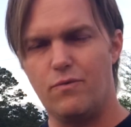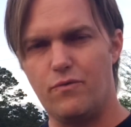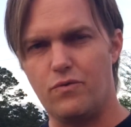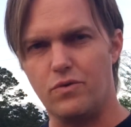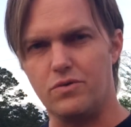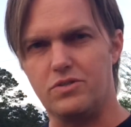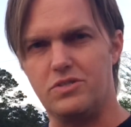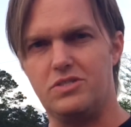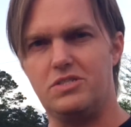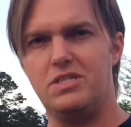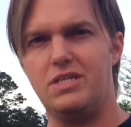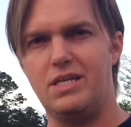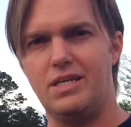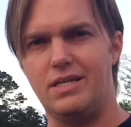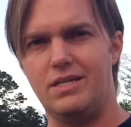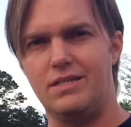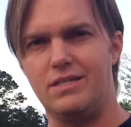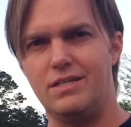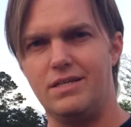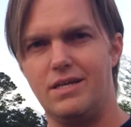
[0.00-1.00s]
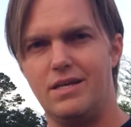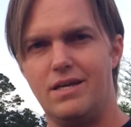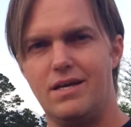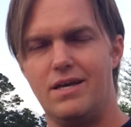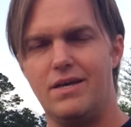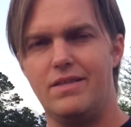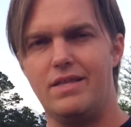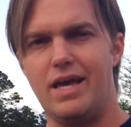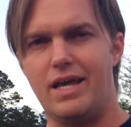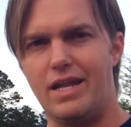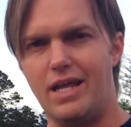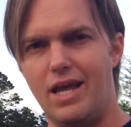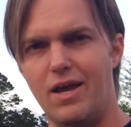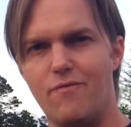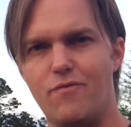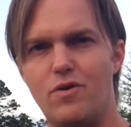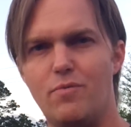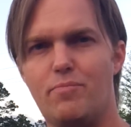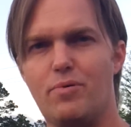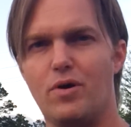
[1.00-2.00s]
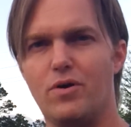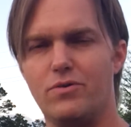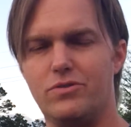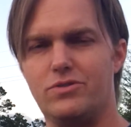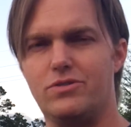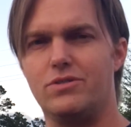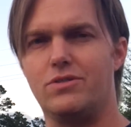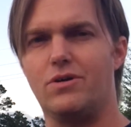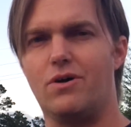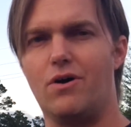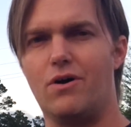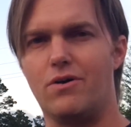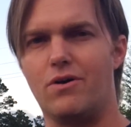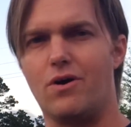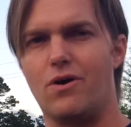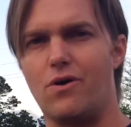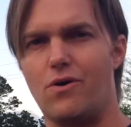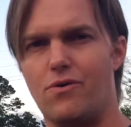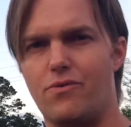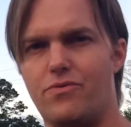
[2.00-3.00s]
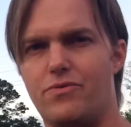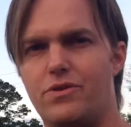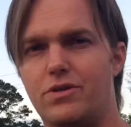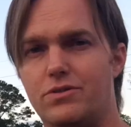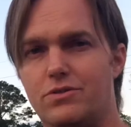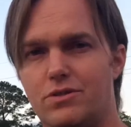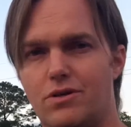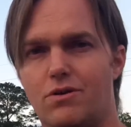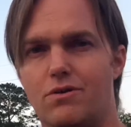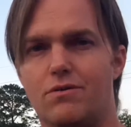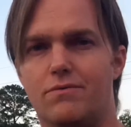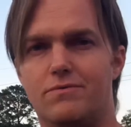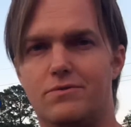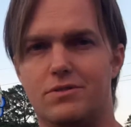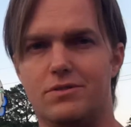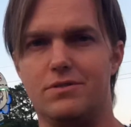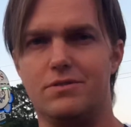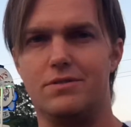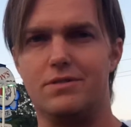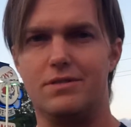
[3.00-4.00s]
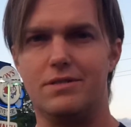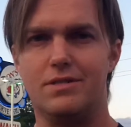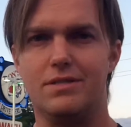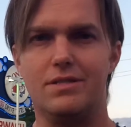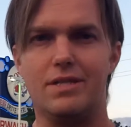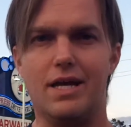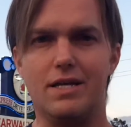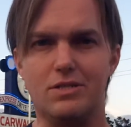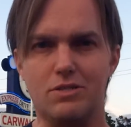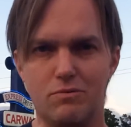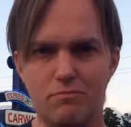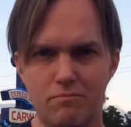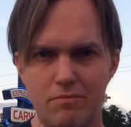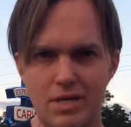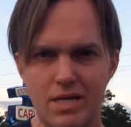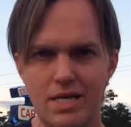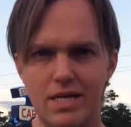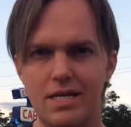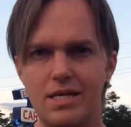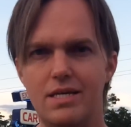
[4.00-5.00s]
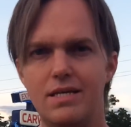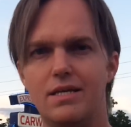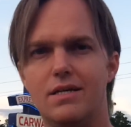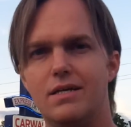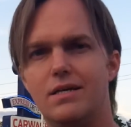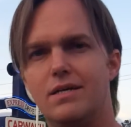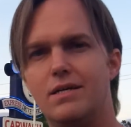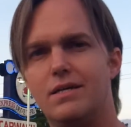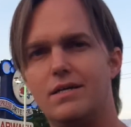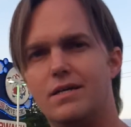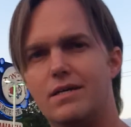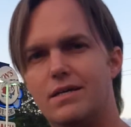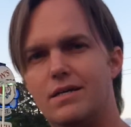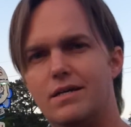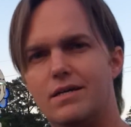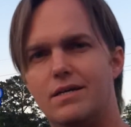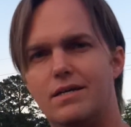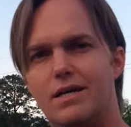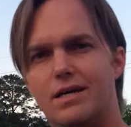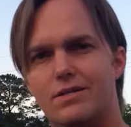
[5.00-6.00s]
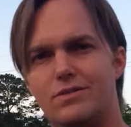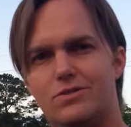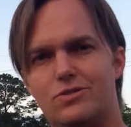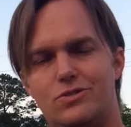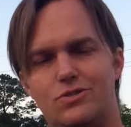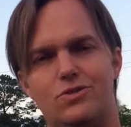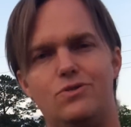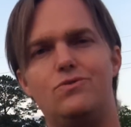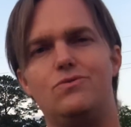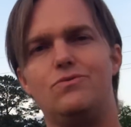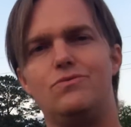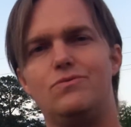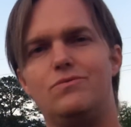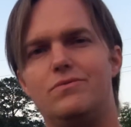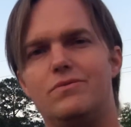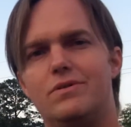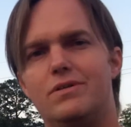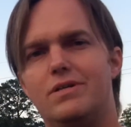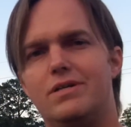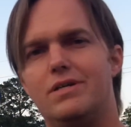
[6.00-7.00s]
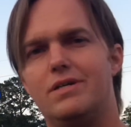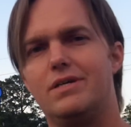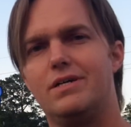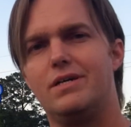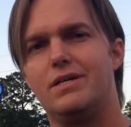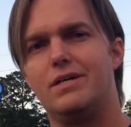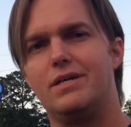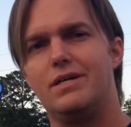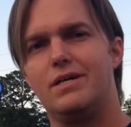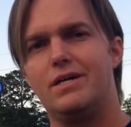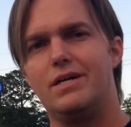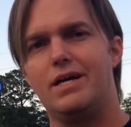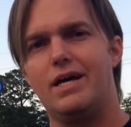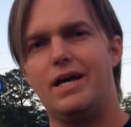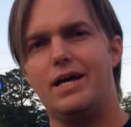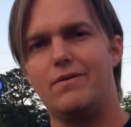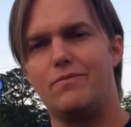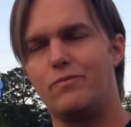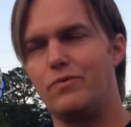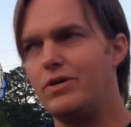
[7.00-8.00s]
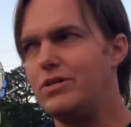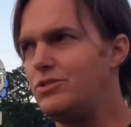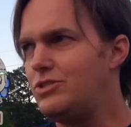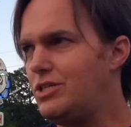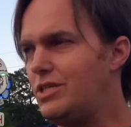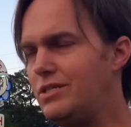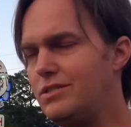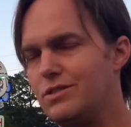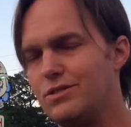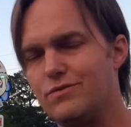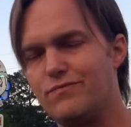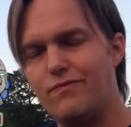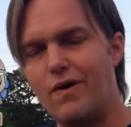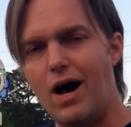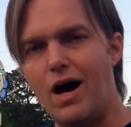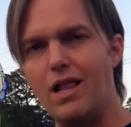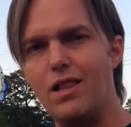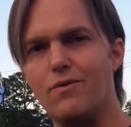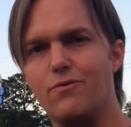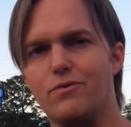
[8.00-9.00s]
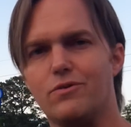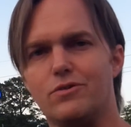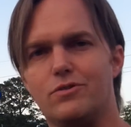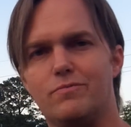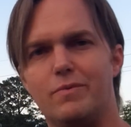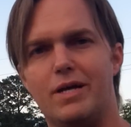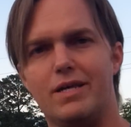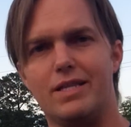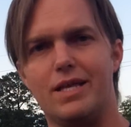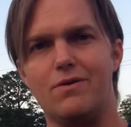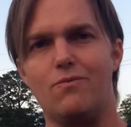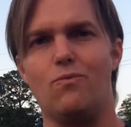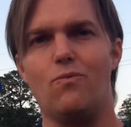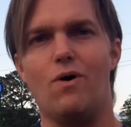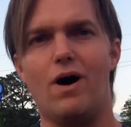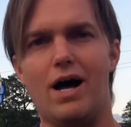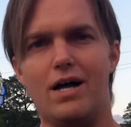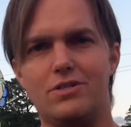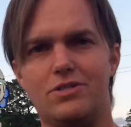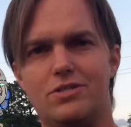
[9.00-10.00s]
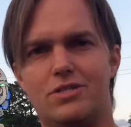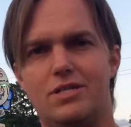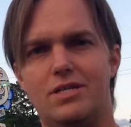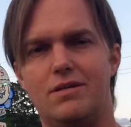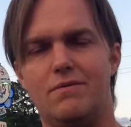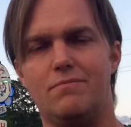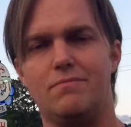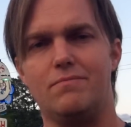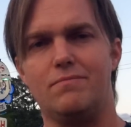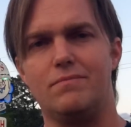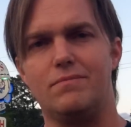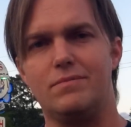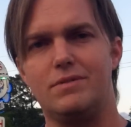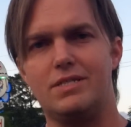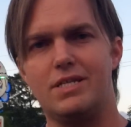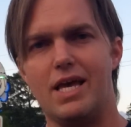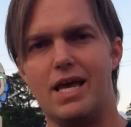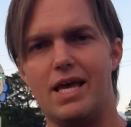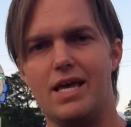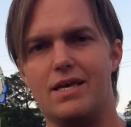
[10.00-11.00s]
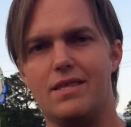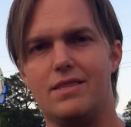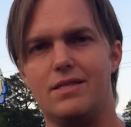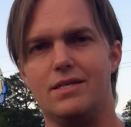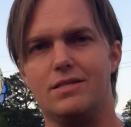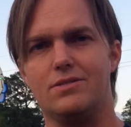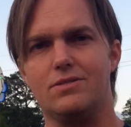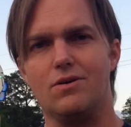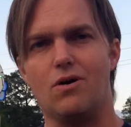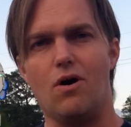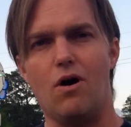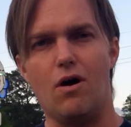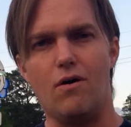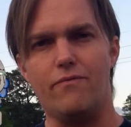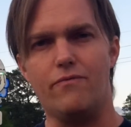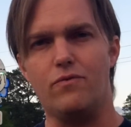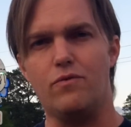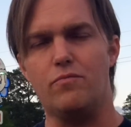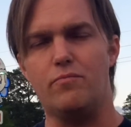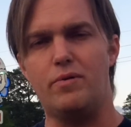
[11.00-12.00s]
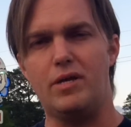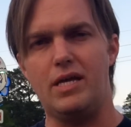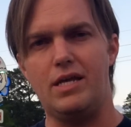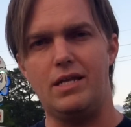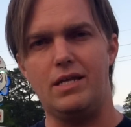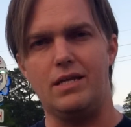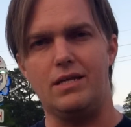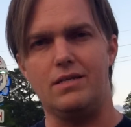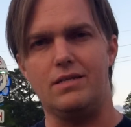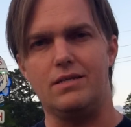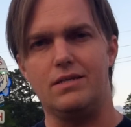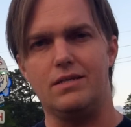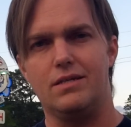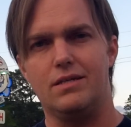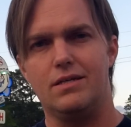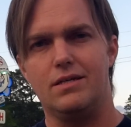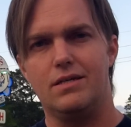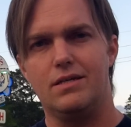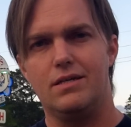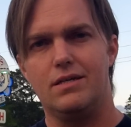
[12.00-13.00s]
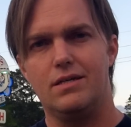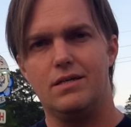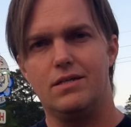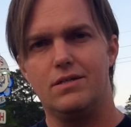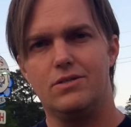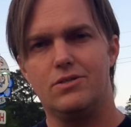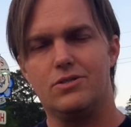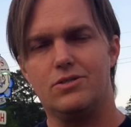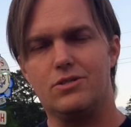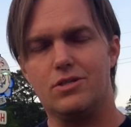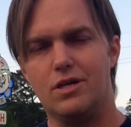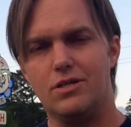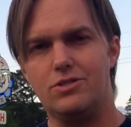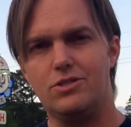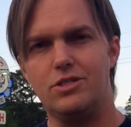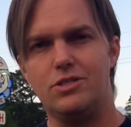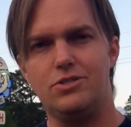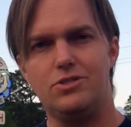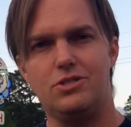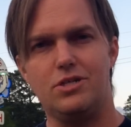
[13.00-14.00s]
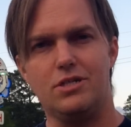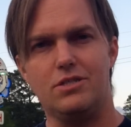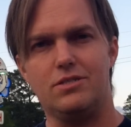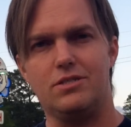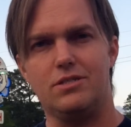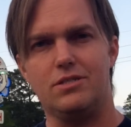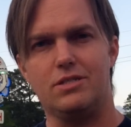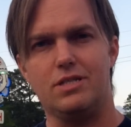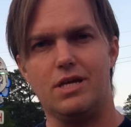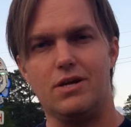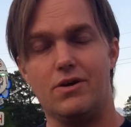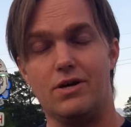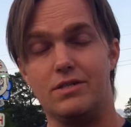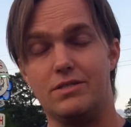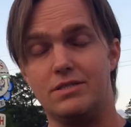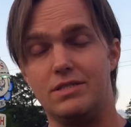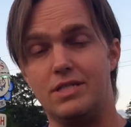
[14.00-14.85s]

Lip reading: for sin that every person on earth deserves. That's me, that's you. And when Jesus' followers, man, they watched him take this awful beating, such injustice there has